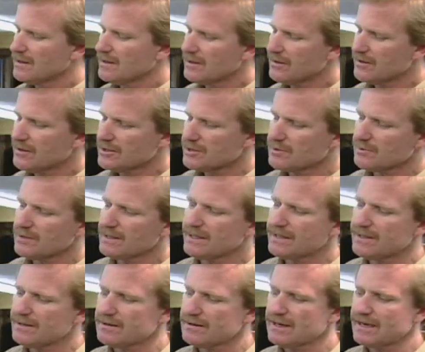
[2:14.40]
This one
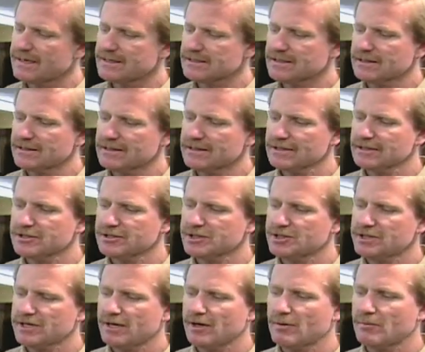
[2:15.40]
here has a little
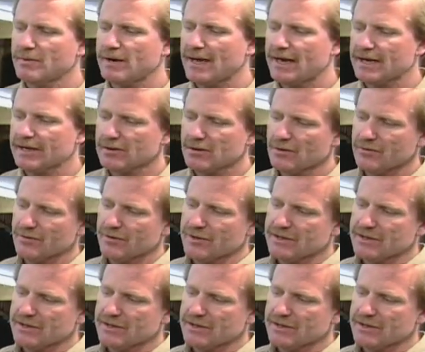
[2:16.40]
shell back over the